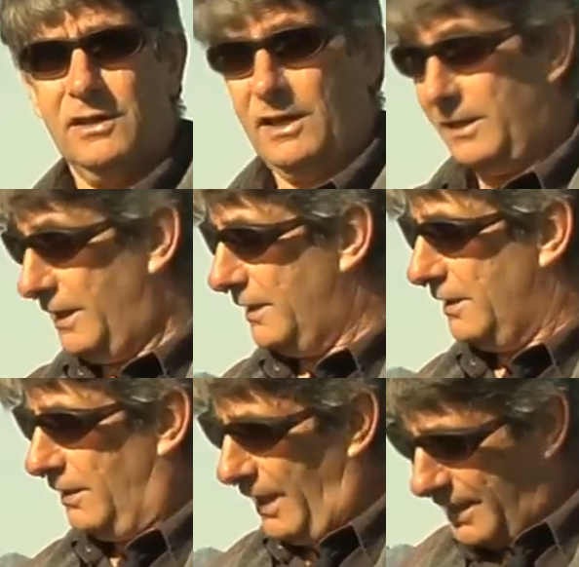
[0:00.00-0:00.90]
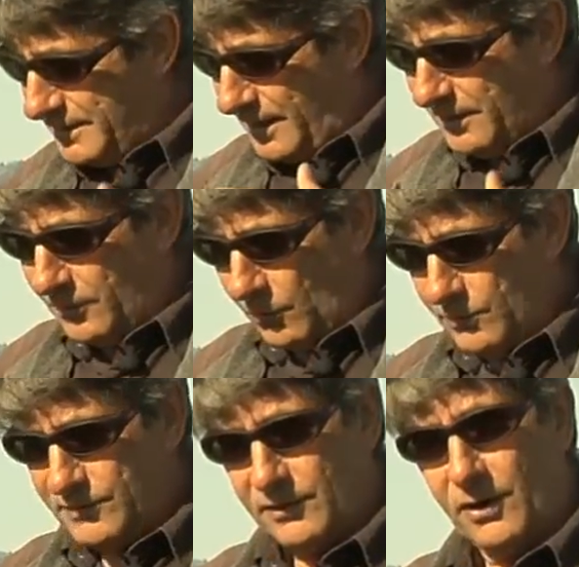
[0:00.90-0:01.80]
and then as the
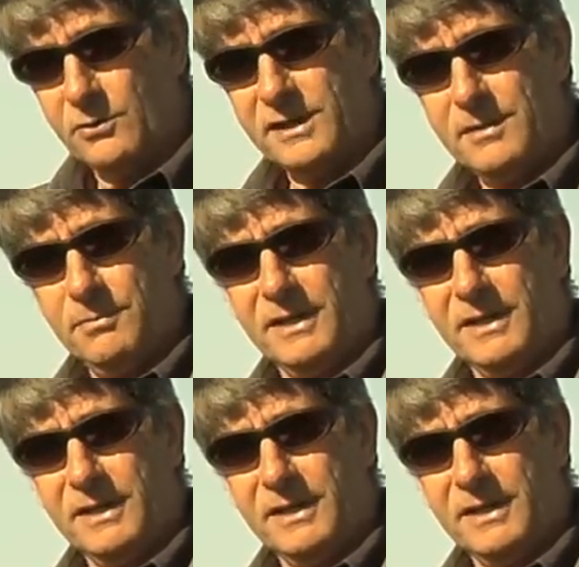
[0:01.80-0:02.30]
roots grow deeper,